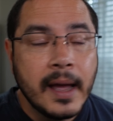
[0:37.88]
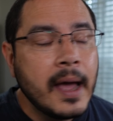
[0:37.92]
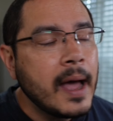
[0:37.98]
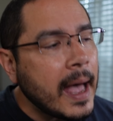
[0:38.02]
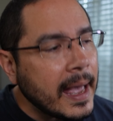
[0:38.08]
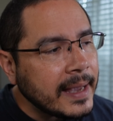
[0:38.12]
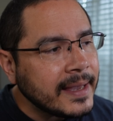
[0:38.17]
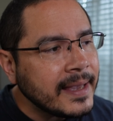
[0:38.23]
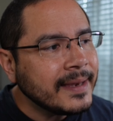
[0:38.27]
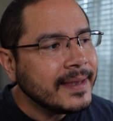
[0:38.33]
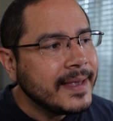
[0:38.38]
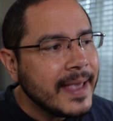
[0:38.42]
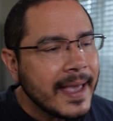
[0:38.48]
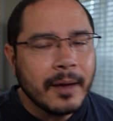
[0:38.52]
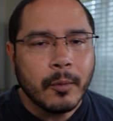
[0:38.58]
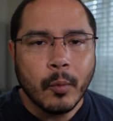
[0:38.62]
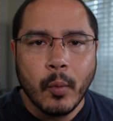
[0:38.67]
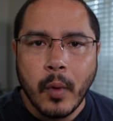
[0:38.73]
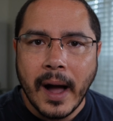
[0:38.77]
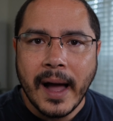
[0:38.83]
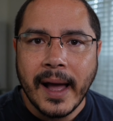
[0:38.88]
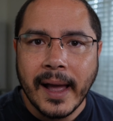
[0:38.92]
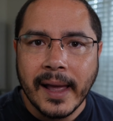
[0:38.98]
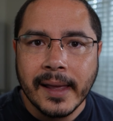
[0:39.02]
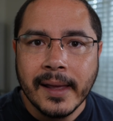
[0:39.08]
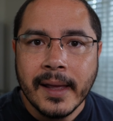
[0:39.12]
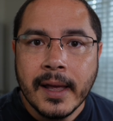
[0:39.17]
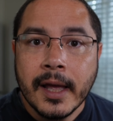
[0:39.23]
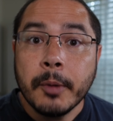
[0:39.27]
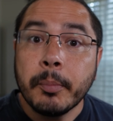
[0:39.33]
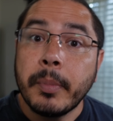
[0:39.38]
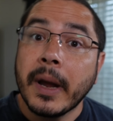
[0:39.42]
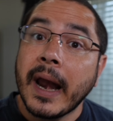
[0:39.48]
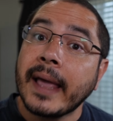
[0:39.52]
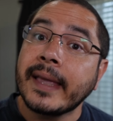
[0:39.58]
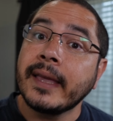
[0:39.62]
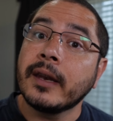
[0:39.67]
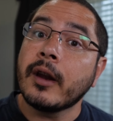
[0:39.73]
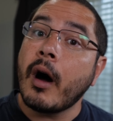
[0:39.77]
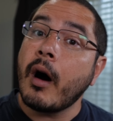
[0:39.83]
I can get why, but I
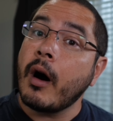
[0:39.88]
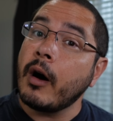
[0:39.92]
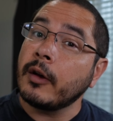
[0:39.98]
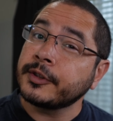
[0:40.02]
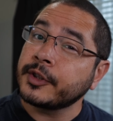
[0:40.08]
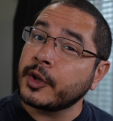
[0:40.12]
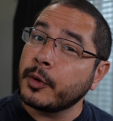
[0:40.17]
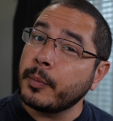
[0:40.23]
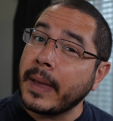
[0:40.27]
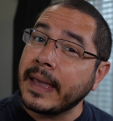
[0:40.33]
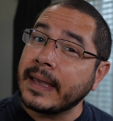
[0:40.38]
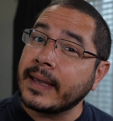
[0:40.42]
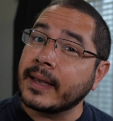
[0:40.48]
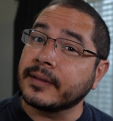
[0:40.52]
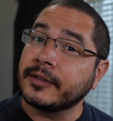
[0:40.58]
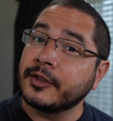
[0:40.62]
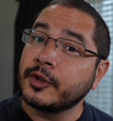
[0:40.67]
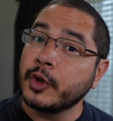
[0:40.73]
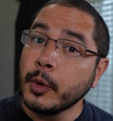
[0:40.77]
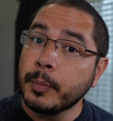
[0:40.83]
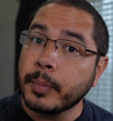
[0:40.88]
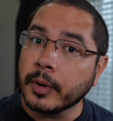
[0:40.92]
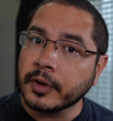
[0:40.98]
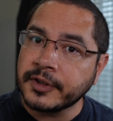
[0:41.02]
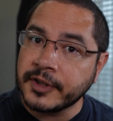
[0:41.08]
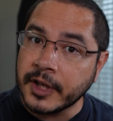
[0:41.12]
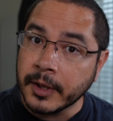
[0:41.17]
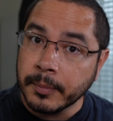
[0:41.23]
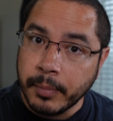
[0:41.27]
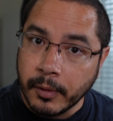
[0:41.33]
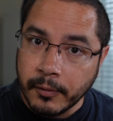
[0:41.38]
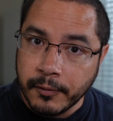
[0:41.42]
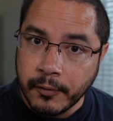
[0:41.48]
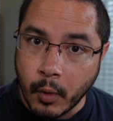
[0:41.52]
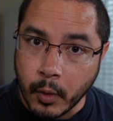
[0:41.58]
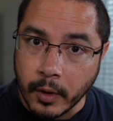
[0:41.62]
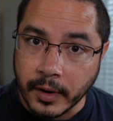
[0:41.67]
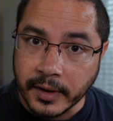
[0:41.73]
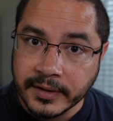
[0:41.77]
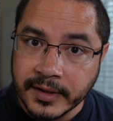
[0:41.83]
can also make it super simple
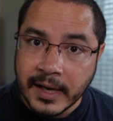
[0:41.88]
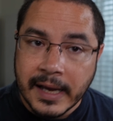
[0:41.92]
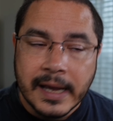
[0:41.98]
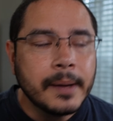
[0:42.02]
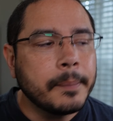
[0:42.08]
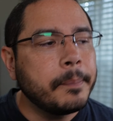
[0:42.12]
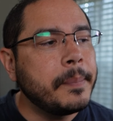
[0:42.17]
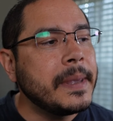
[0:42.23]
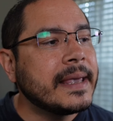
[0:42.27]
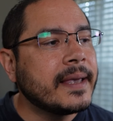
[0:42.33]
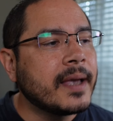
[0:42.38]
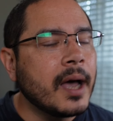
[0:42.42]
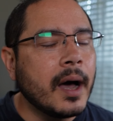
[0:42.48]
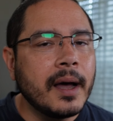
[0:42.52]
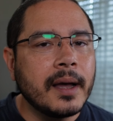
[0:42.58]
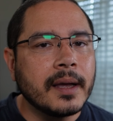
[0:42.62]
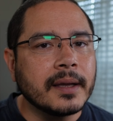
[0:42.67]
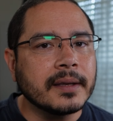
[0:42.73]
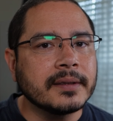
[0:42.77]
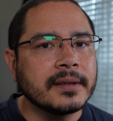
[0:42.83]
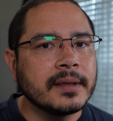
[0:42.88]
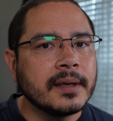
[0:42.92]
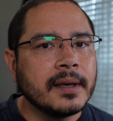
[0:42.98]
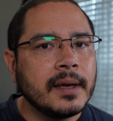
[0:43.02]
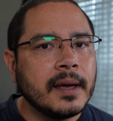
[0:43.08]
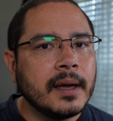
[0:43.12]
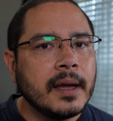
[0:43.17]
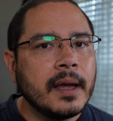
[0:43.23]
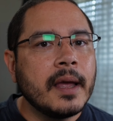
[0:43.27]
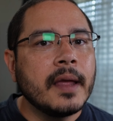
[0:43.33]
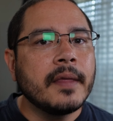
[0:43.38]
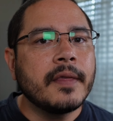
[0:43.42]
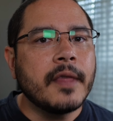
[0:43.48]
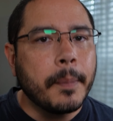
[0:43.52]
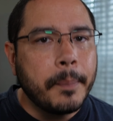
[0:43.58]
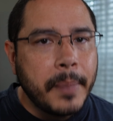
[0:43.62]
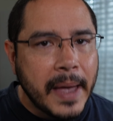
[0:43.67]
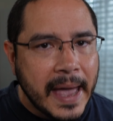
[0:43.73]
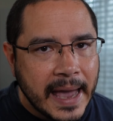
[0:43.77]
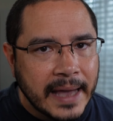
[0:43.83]
for us because the
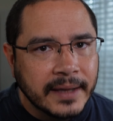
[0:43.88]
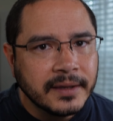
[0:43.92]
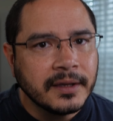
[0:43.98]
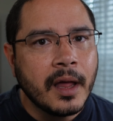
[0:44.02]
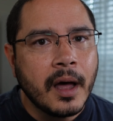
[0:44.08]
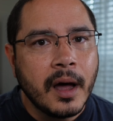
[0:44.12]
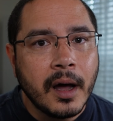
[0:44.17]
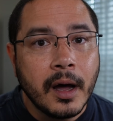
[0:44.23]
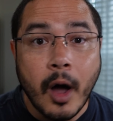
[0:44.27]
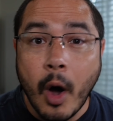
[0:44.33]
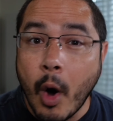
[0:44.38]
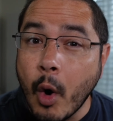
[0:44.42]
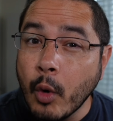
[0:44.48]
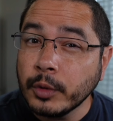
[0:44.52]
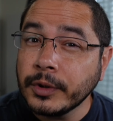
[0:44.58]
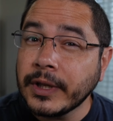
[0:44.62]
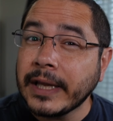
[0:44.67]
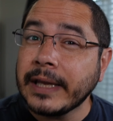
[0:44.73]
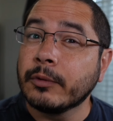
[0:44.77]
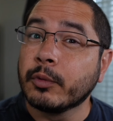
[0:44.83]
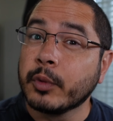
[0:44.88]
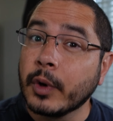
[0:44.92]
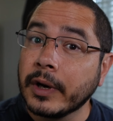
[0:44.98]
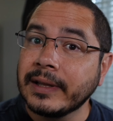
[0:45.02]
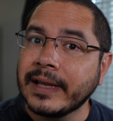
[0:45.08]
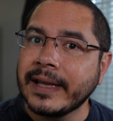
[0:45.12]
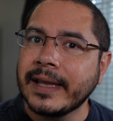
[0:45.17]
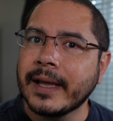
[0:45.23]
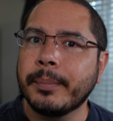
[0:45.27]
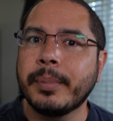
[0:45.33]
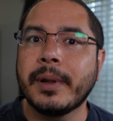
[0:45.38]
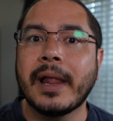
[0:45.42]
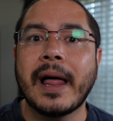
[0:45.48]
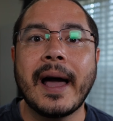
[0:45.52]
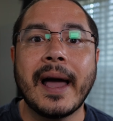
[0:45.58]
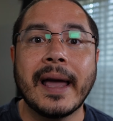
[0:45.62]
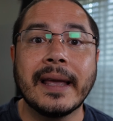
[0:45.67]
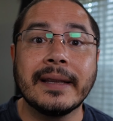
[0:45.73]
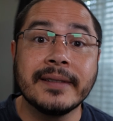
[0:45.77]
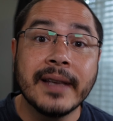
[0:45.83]
pan law only really
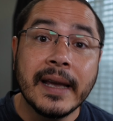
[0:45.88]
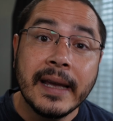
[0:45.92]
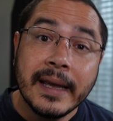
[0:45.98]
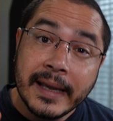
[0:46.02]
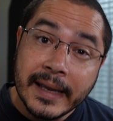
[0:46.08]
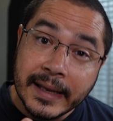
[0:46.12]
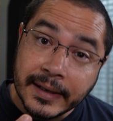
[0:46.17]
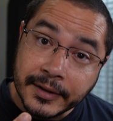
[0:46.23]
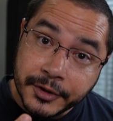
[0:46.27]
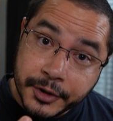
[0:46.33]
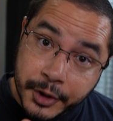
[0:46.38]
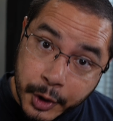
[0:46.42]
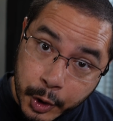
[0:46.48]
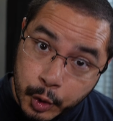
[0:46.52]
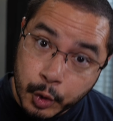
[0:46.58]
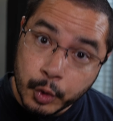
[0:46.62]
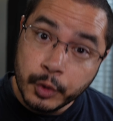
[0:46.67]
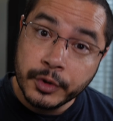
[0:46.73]
applies in two